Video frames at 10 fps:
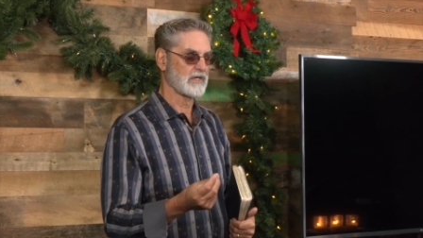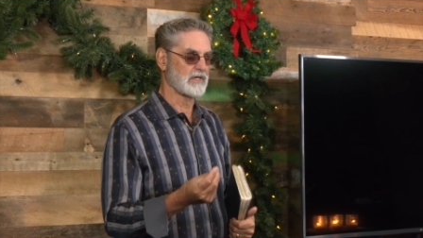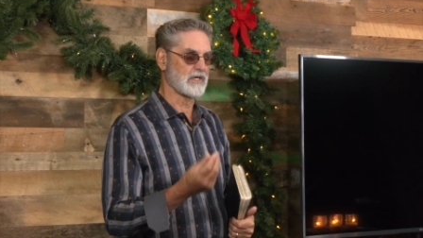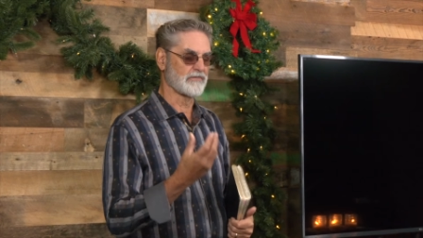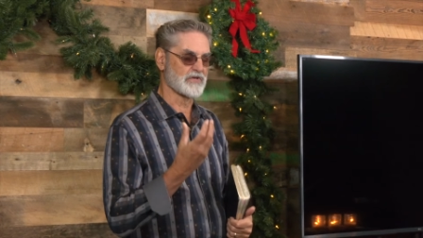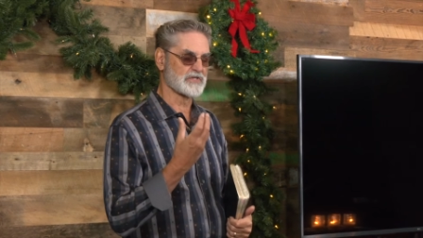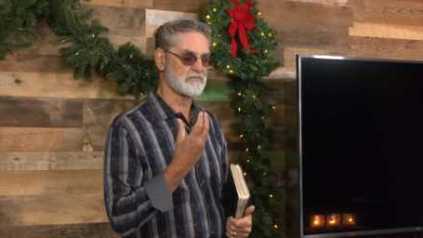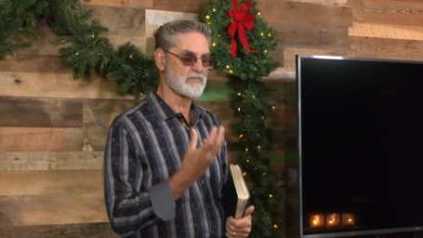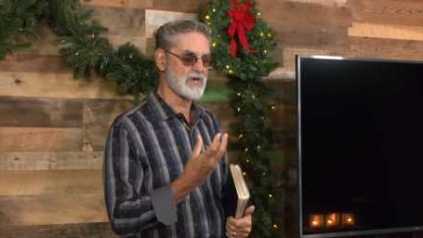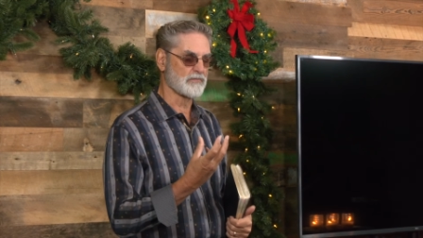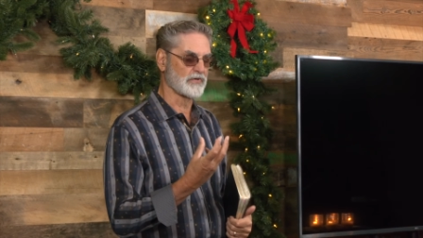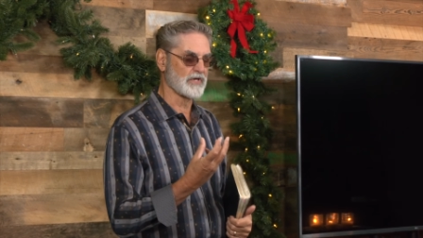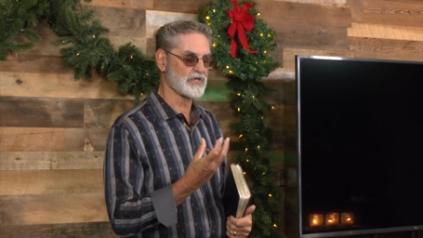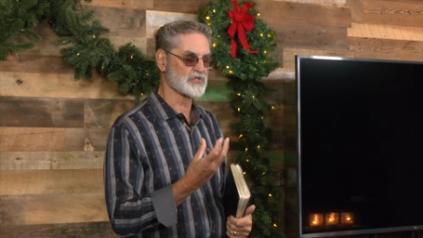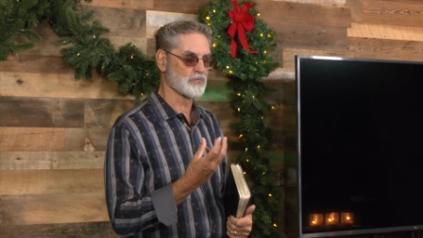Give us
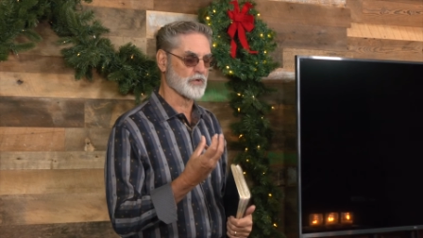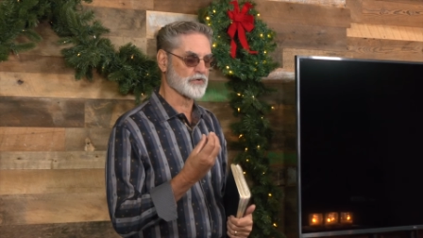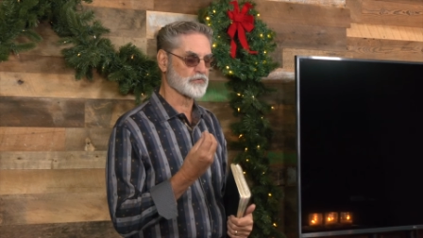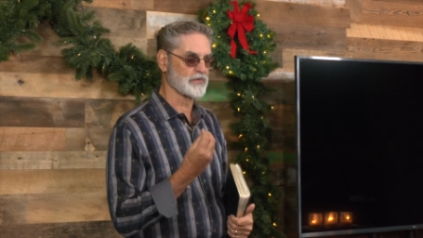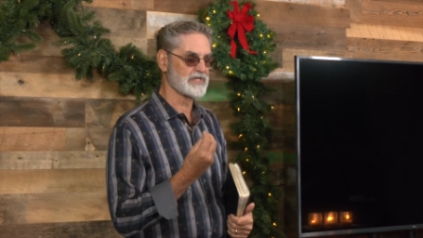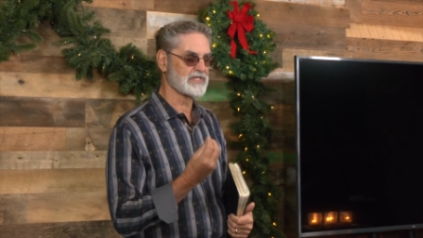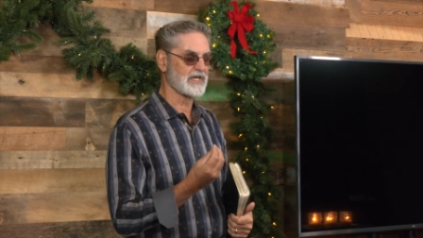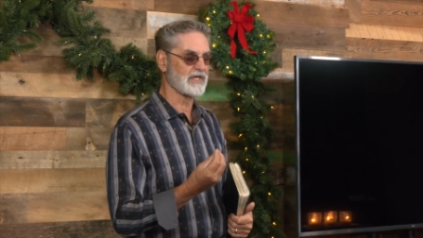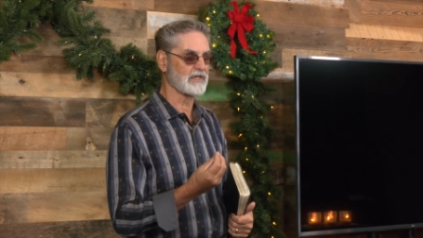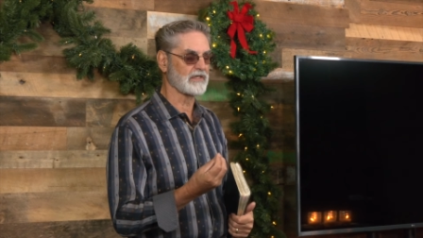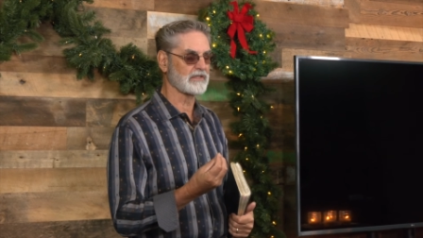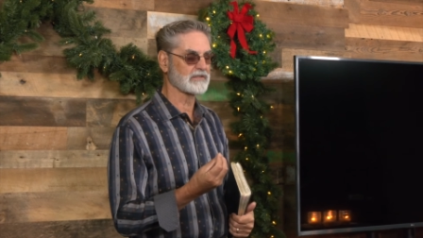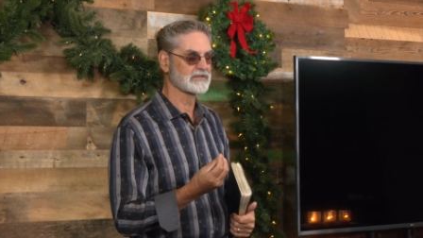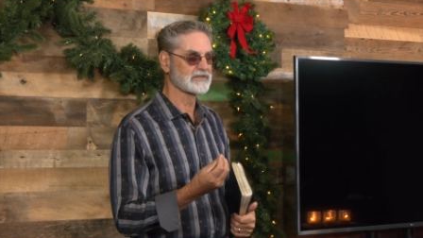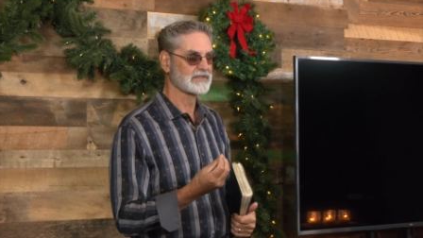memories worth retaining